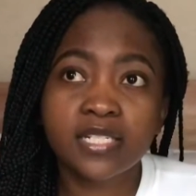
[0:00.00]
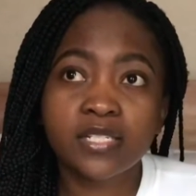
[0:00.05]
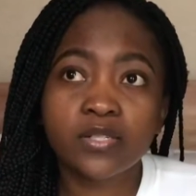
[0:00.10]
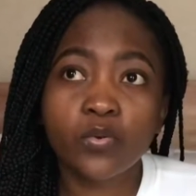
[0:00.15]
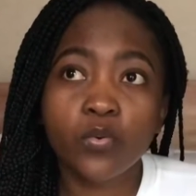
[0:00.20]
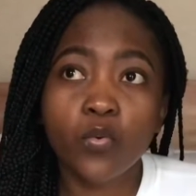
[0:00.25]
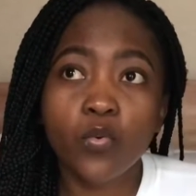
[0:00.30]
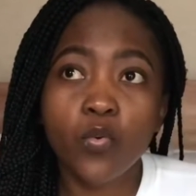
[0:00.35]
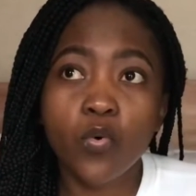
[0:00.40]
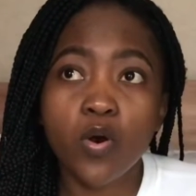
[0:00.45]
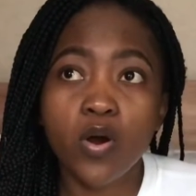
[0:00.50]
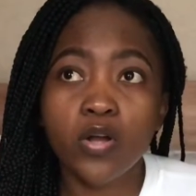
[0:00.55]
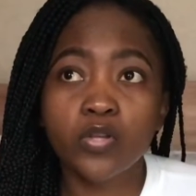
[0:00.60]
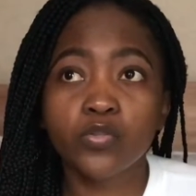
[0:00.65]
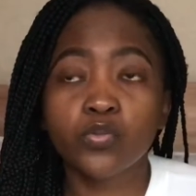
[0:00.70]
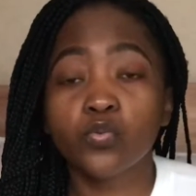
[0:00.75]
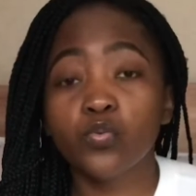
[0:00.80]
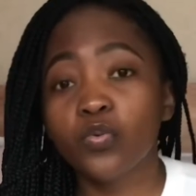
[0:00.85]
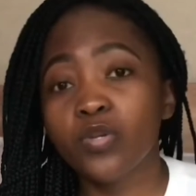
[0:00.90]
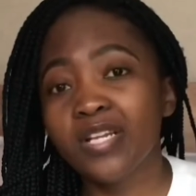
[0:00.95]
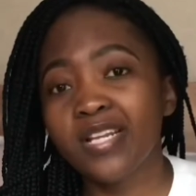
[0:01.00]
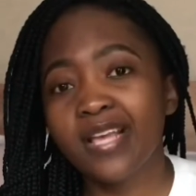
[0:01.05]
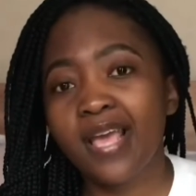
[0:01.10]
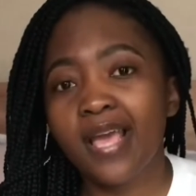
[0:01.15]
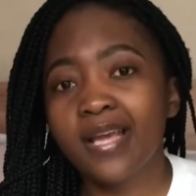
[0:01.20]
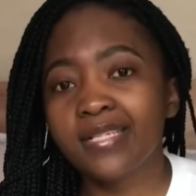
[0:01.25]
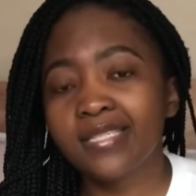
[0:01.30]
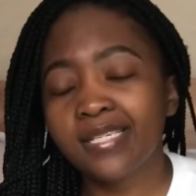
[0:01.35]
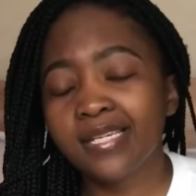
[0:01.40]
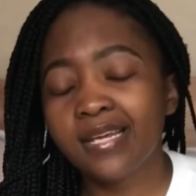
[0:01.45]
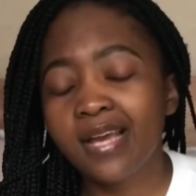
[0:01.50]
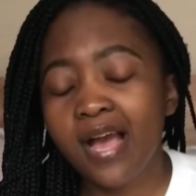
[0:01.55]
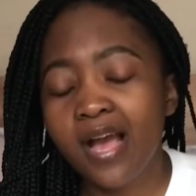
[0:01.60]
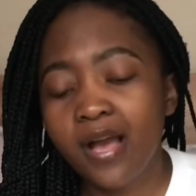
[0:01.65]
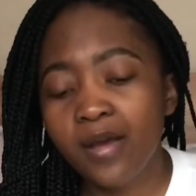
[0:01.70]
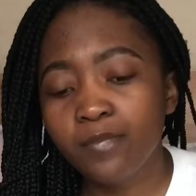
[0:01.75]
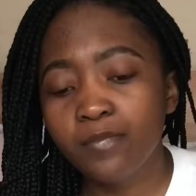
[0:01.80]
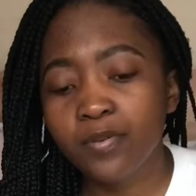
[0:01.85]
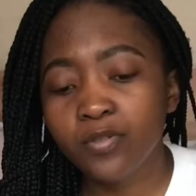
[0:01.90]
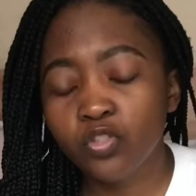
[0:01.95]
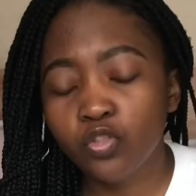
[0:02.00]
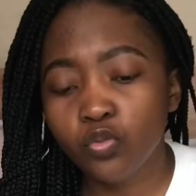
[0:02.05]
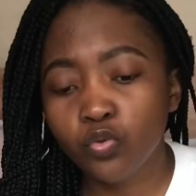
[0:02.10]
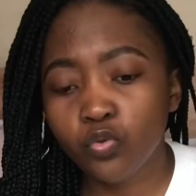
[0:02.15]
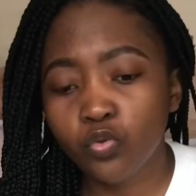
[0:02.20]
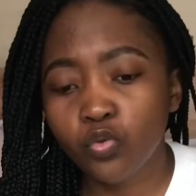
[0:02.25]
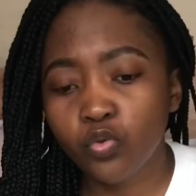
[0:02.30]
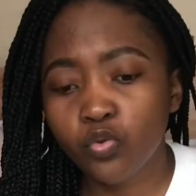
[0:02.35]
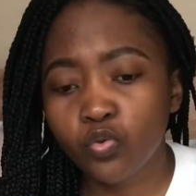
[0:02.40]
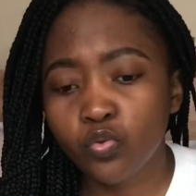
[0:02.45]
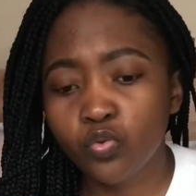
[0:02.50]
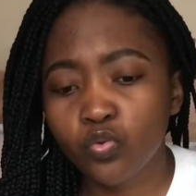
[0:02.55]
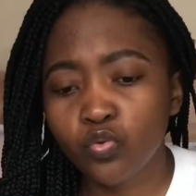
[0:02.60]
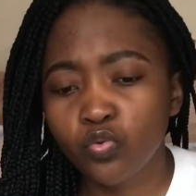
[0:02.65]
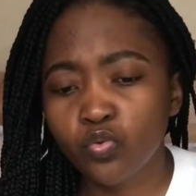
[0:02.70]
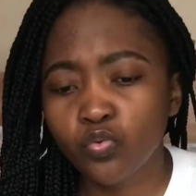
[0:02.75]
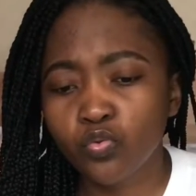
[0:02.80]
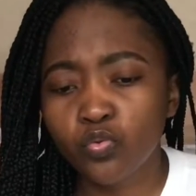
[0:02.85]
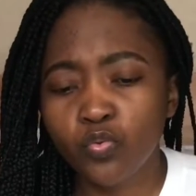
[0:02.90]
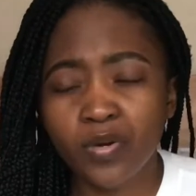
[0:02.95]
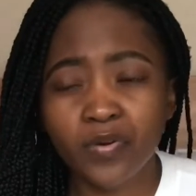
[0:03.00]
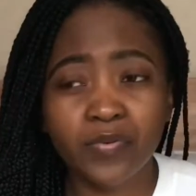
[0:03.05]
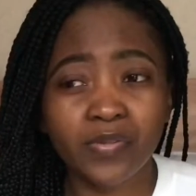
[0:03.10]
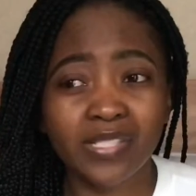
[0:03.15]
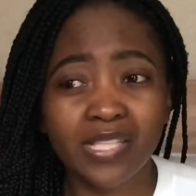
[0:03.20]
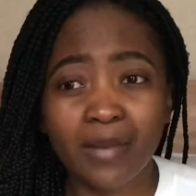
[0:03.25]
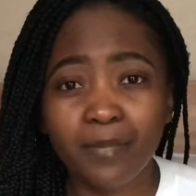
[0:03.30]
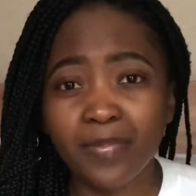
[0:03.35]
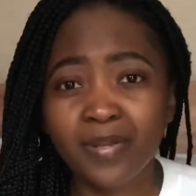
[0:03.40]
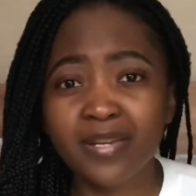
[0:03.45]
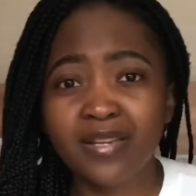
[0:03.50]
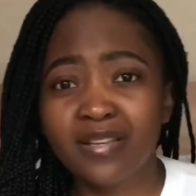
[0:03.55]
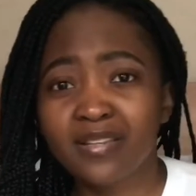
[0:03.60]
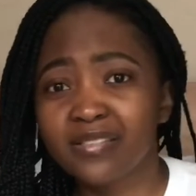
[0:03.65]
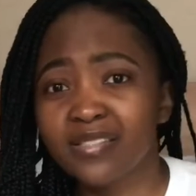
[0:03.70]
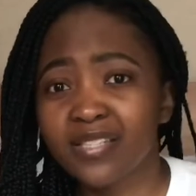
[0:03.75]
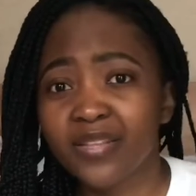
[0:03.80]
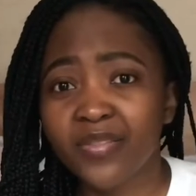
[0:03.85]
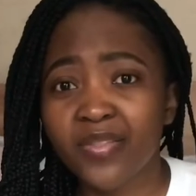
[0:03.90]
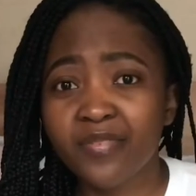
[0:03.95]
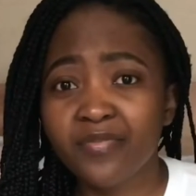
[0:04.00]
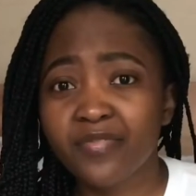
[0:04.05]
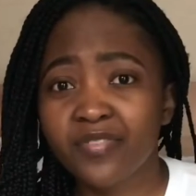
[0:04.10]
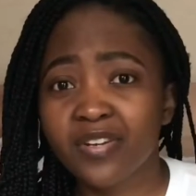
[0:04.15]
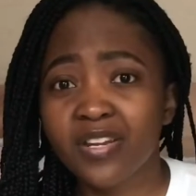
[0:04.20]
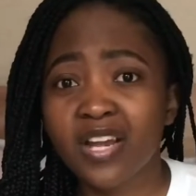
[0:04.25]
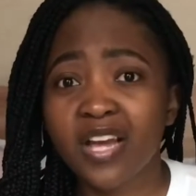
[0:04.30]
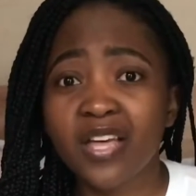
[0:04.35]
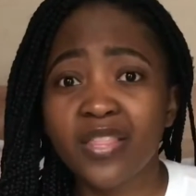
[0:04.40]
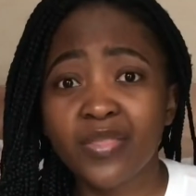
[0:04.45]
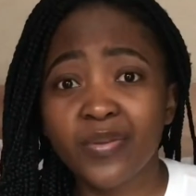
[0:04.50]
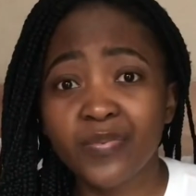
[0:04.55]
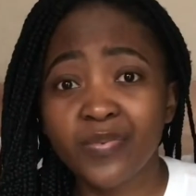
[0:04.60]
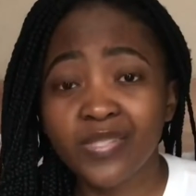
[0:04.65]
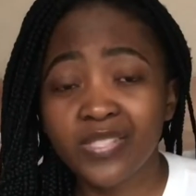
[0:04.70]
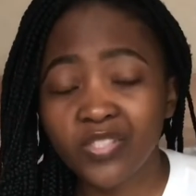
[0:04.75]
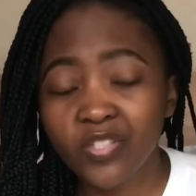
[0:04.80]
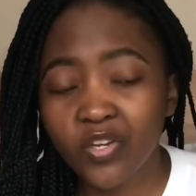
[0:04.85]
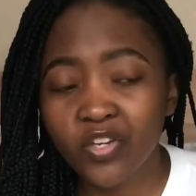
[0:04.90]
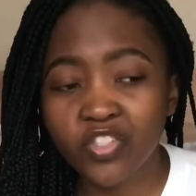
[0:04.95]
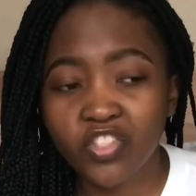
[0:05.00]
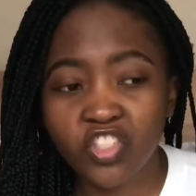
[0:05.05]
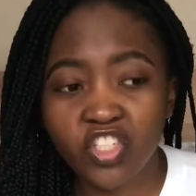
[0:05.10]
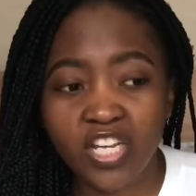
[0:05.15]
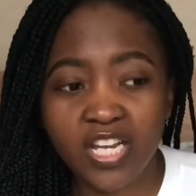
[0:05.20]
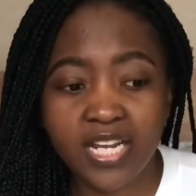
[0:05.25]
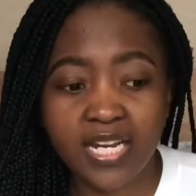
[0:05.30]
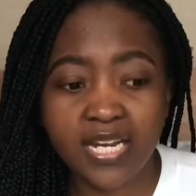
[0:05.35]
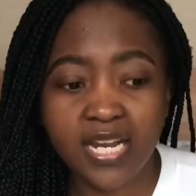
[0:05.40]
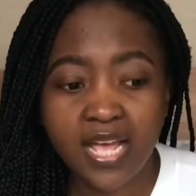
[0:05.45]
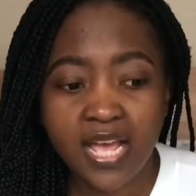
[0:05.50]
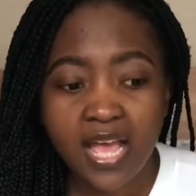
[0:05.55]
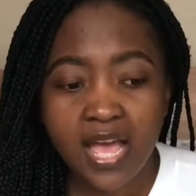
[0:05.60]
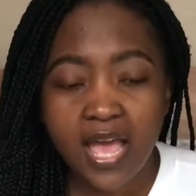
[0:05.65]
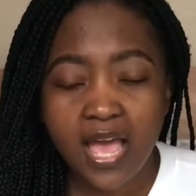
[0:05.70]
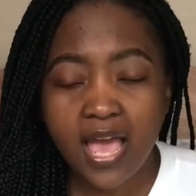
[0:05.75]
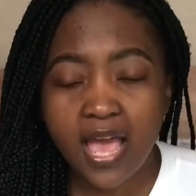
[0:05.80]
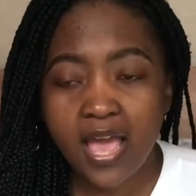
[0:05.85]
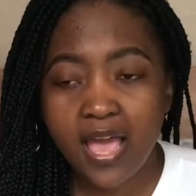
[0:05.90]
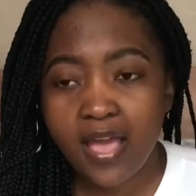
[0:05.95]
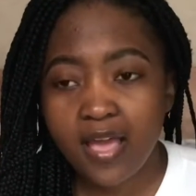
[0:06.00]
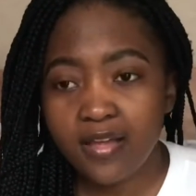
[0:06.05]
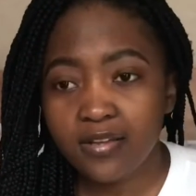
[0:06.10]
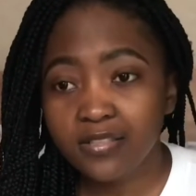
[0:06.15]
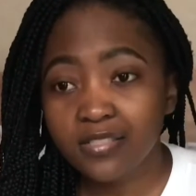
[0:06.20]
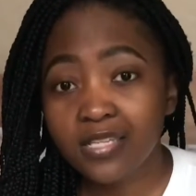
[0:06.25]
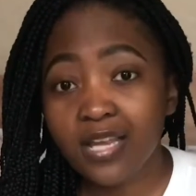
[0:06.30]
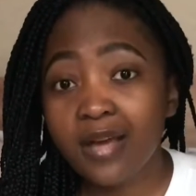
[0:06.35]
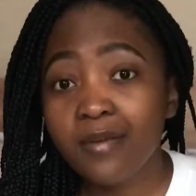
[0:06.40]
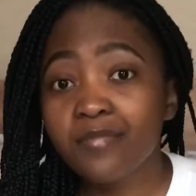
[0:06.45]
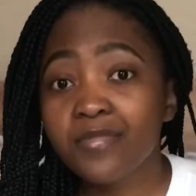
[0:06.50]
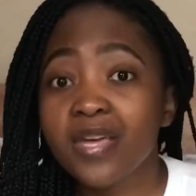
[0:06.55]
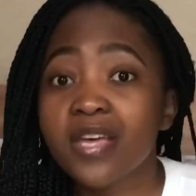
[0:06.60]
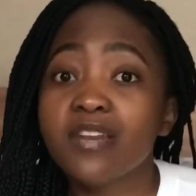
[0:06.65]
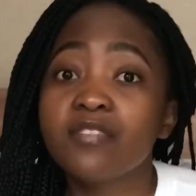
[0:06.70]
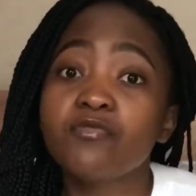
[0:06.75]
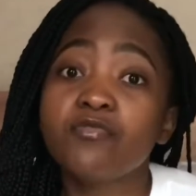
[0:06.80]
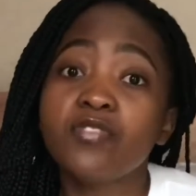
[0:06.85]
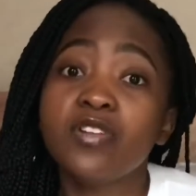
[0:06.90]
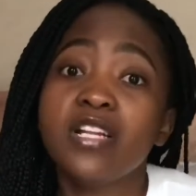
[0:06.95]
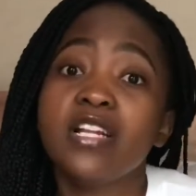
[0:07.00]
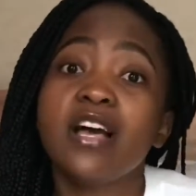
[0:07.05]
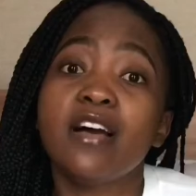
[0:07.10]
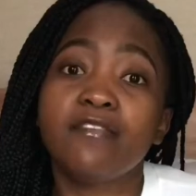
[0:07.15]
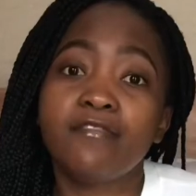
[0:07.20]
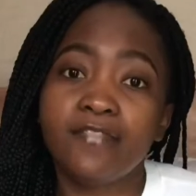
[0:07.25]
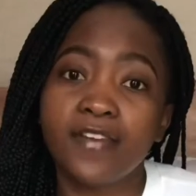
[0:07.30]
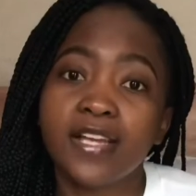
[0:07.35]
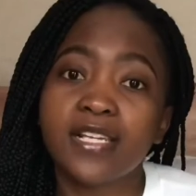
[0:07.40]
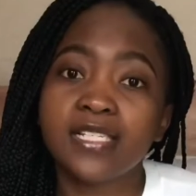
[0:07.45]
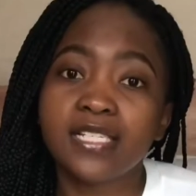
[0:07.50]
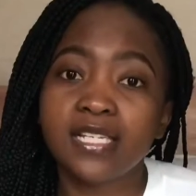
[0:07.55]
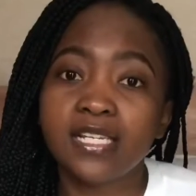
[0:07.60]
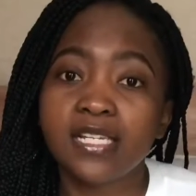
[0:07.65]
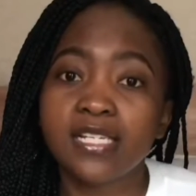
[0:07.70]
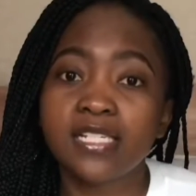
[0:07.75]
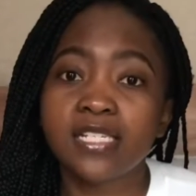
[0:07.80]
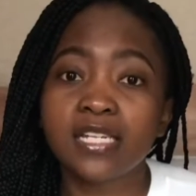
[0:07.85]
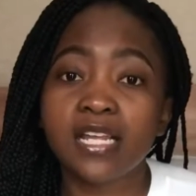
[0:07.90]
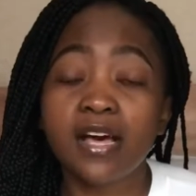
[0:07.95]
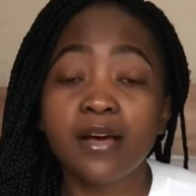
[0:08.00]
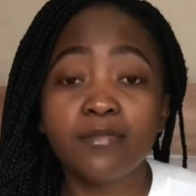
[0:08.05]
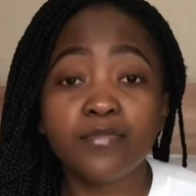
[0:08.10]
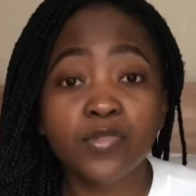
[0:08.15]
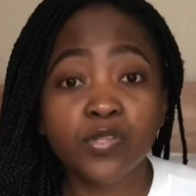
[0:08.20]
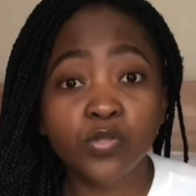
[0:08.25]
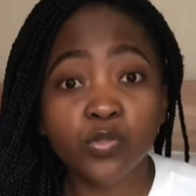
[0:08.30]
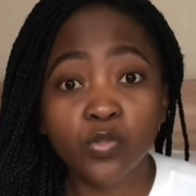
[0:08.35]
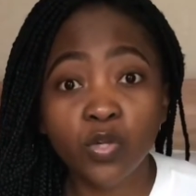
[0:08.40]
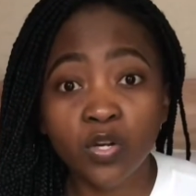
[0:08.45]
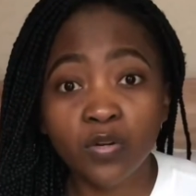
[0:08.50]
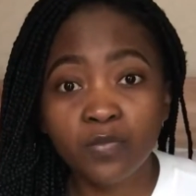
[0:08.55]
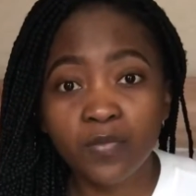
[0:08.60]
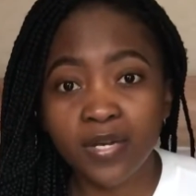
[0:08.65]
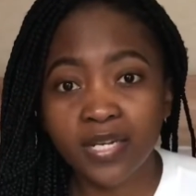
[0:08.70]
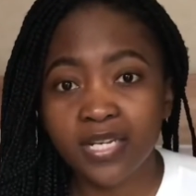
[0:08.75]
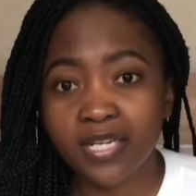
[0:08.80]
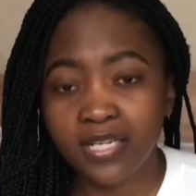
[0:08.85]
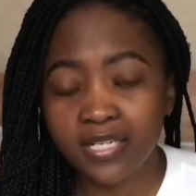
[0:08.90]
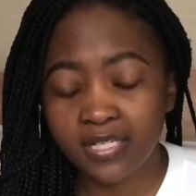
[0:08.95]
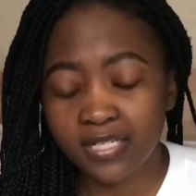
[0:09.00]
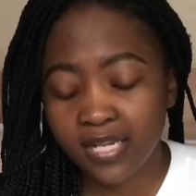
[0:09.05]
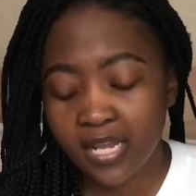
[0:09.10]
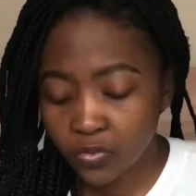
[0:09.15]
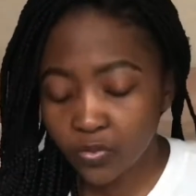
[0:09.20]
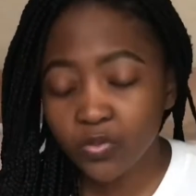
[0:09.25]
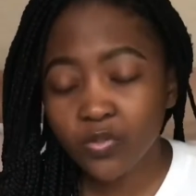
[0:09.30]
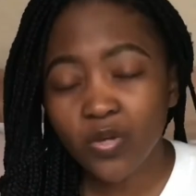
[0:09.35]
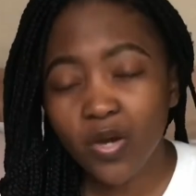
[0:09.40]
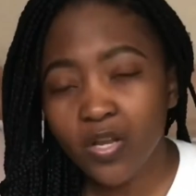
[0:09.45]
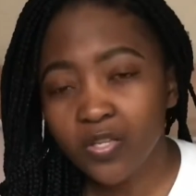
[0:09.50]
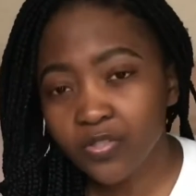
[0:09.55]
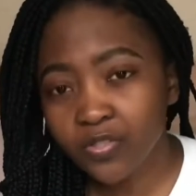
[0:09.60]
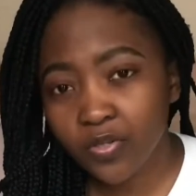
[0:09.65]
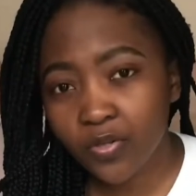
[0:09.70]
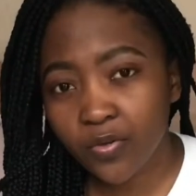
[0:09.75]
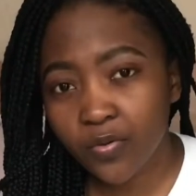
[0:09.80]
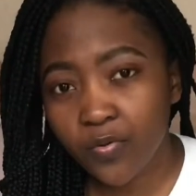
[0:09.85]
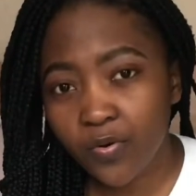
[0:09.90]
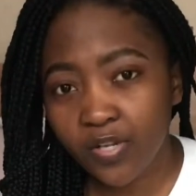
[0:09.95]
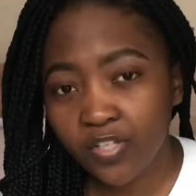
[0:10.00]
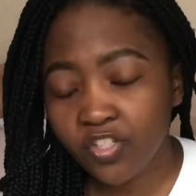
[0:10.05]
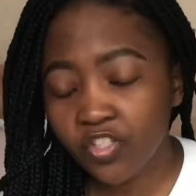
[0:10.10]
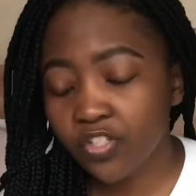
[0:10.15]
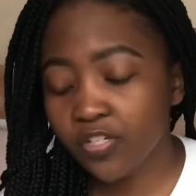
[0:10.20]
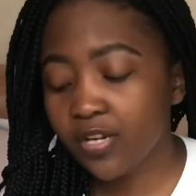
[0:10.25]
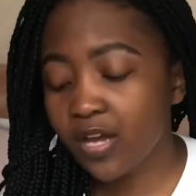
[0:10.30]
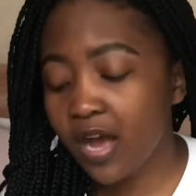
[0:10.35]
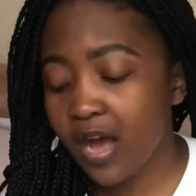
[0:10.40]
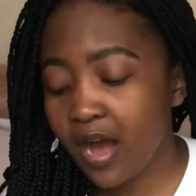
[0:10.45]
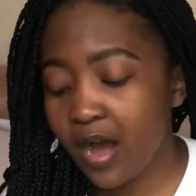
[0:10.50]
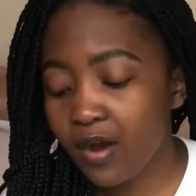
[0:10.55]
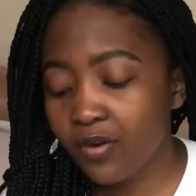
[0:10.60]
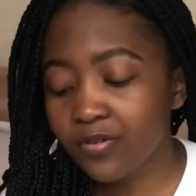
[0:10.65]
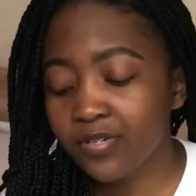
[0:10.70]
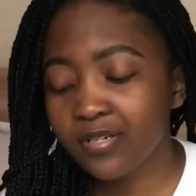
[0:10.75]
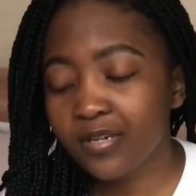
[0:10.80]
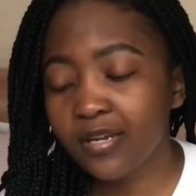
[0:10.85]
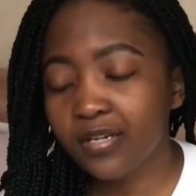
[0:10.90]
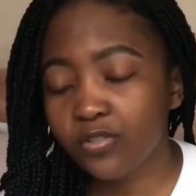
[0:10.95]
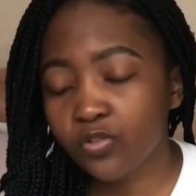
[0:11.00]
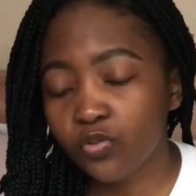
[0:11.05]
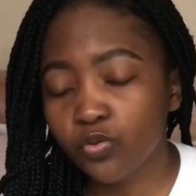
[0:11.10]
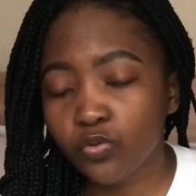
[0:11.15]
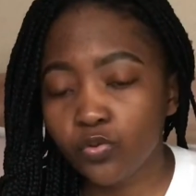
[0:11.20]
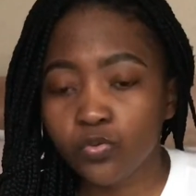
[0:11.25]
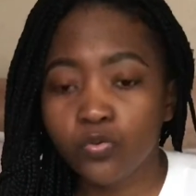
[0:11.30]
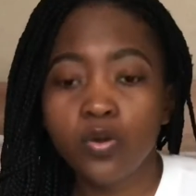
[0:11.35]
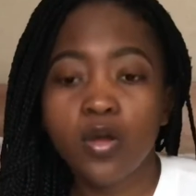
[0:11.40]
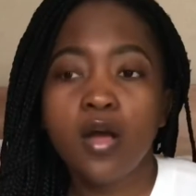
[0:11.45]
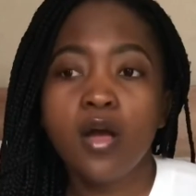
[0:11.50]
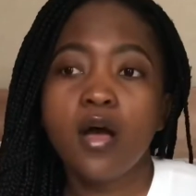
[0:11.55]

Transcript: was really acting up due to what was happening in South Africa, the recession, and that really affected the stock market. So to answer your question, how did I do?